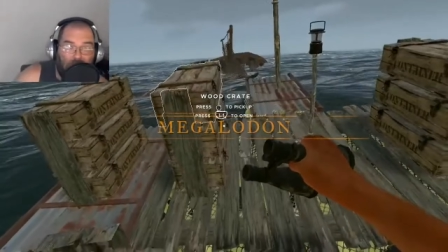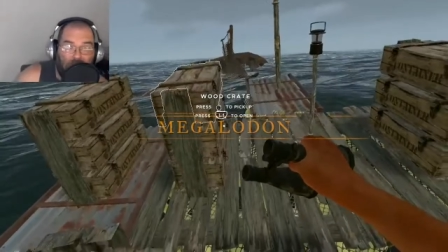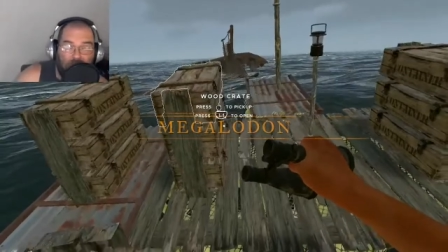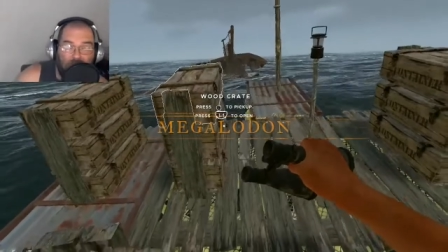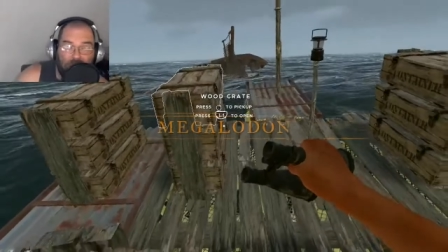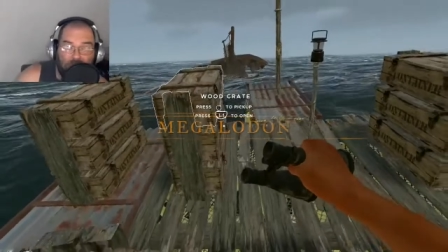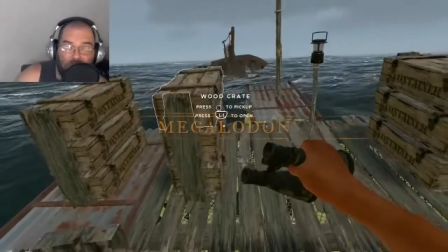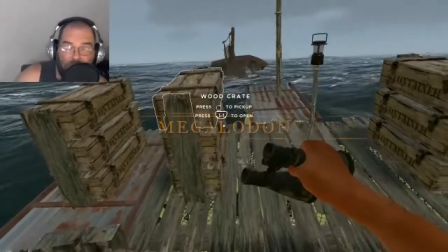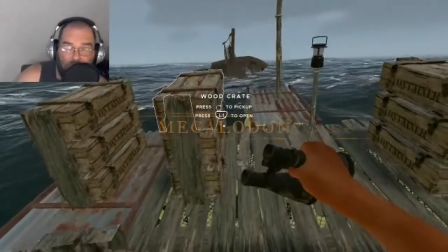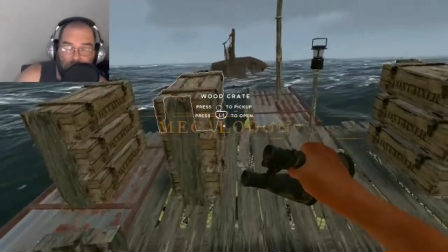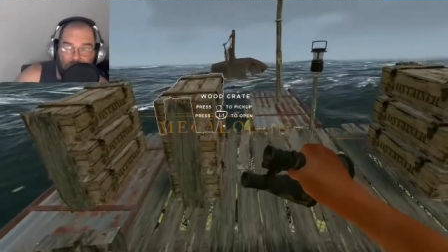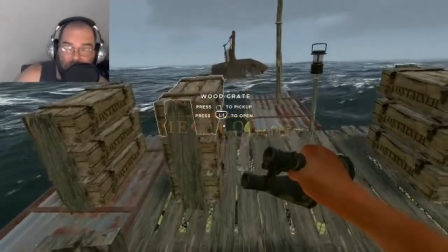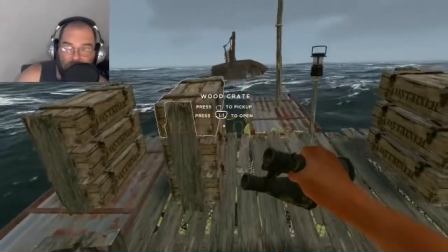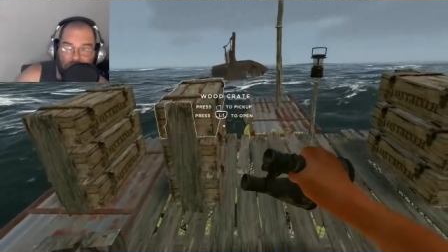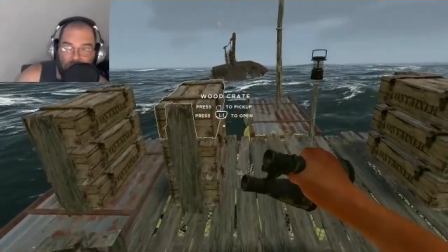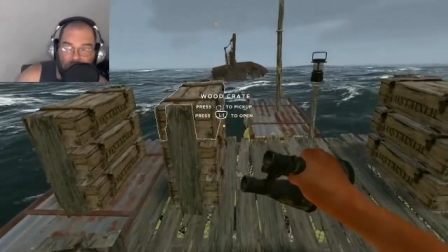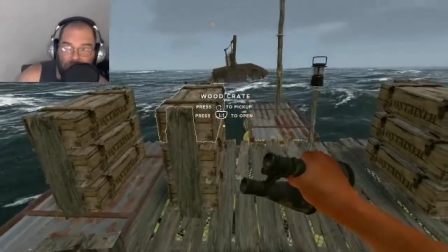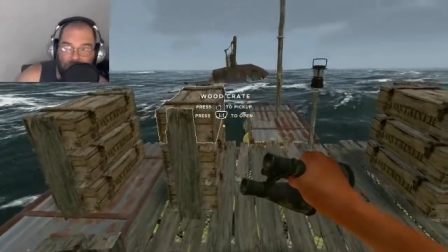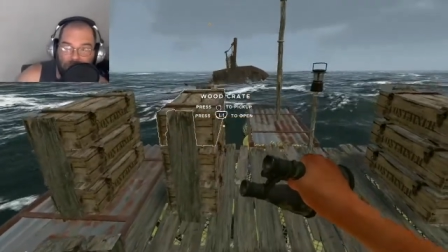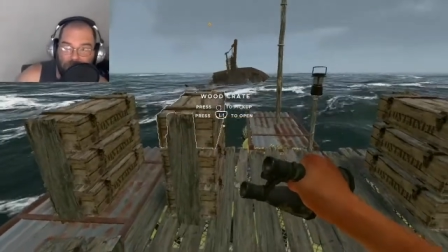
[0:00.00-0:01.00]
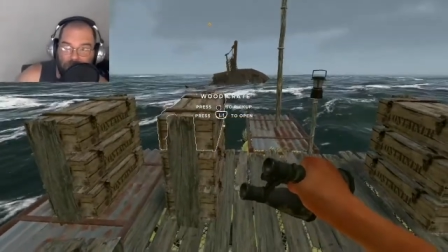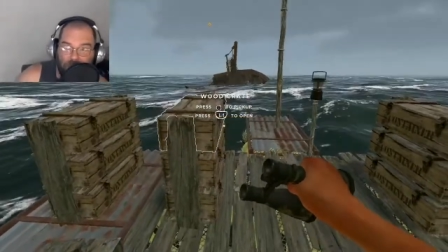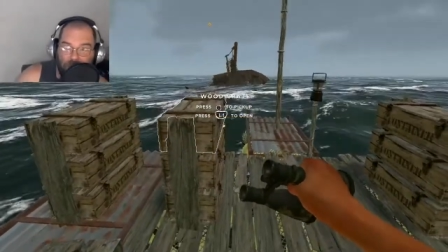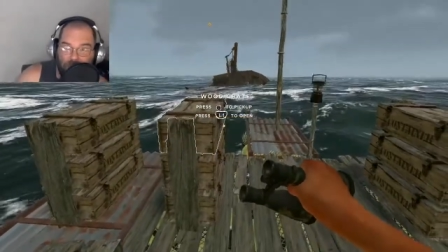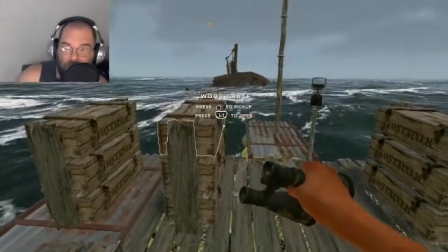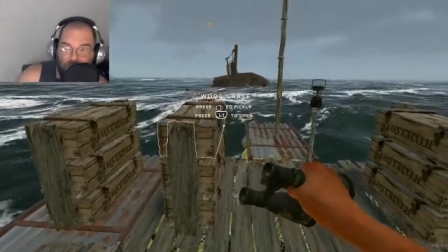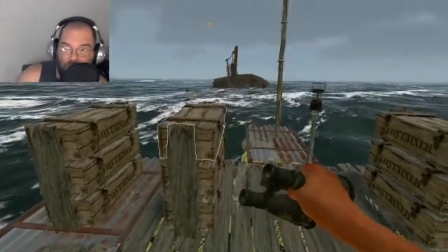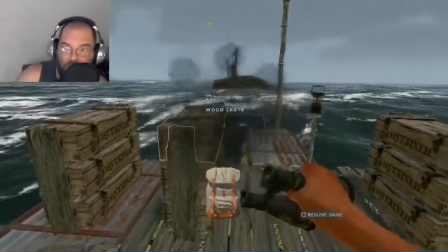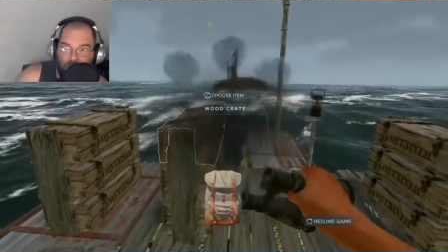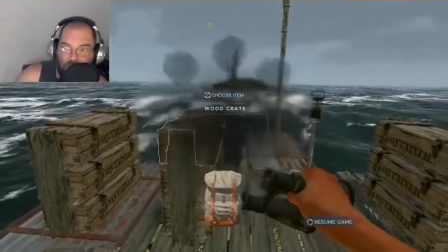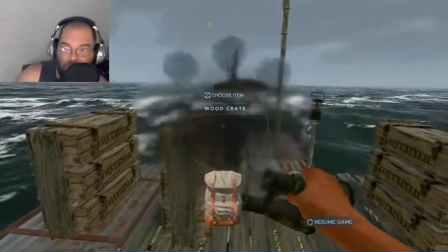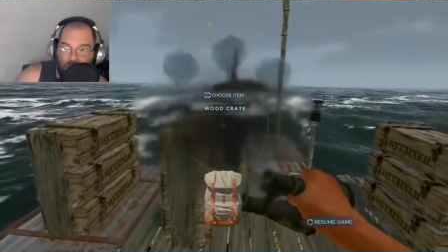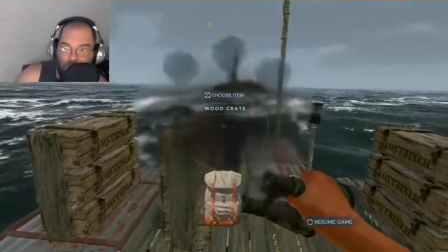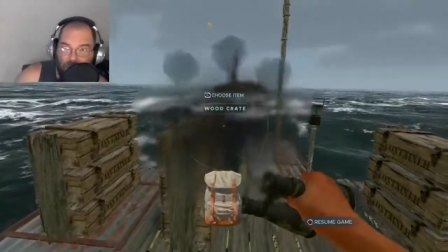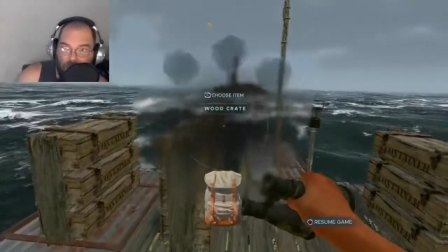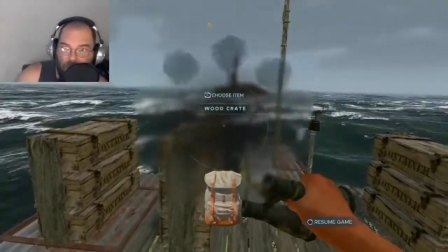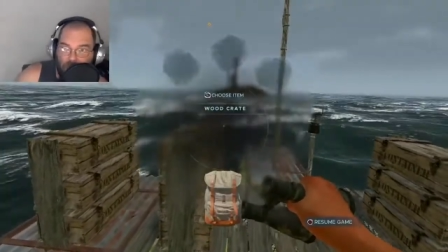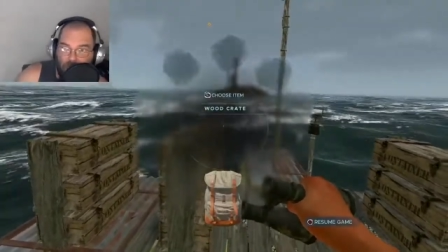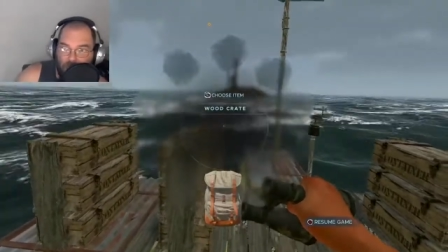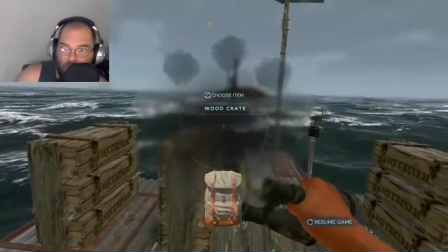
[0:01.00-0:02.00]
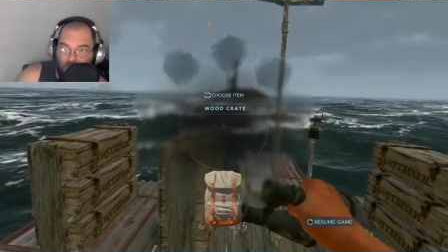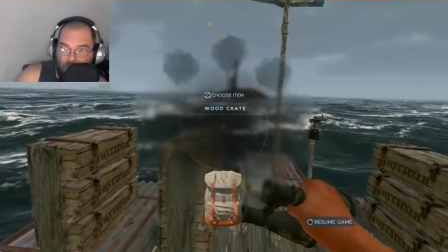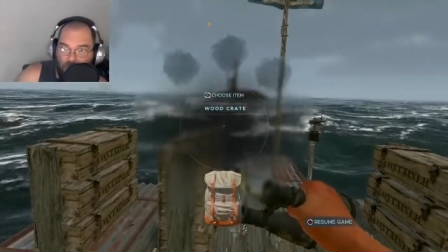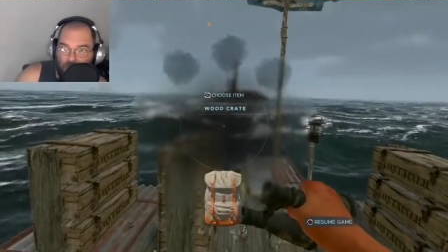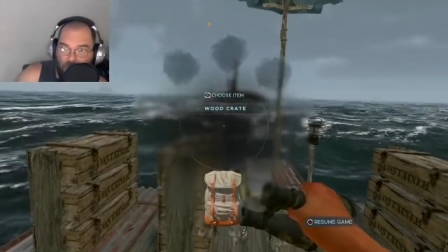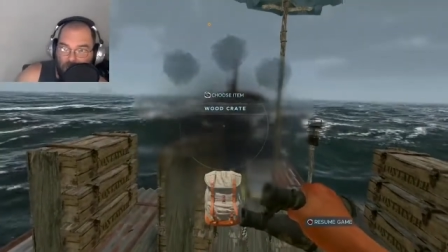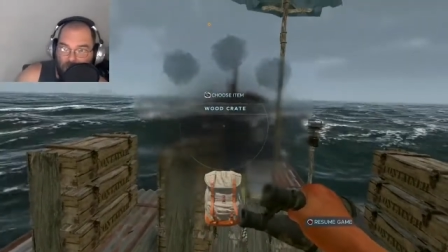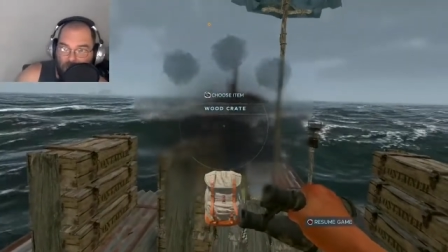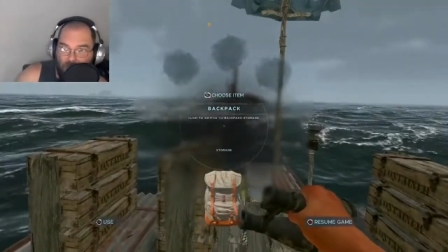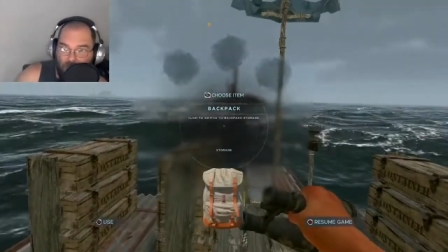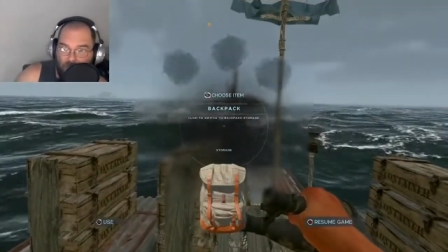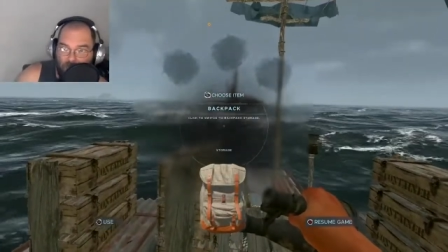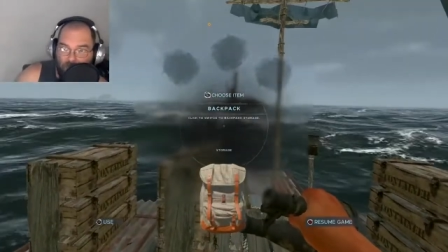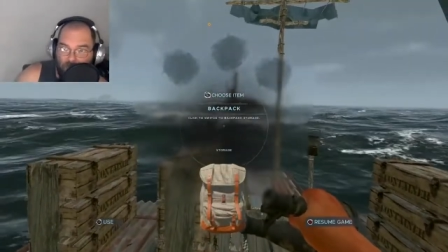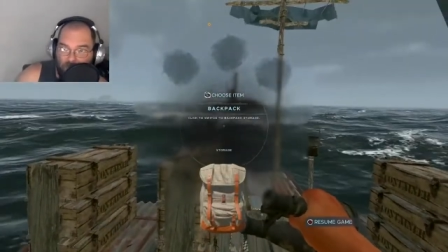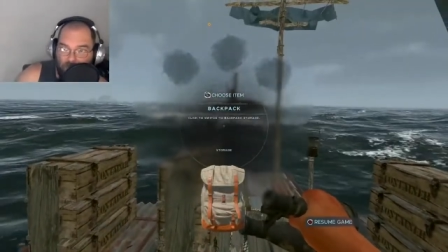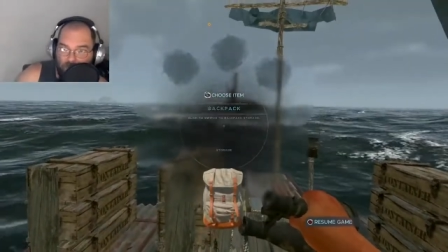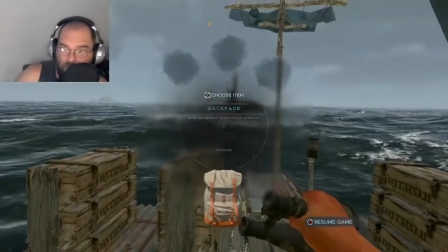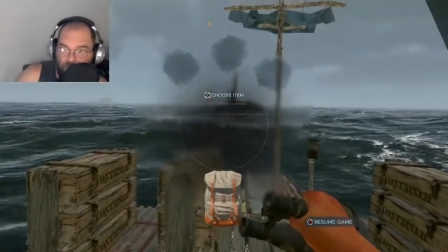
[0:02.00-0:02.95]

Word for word: it's the Megalodon. Alright, um...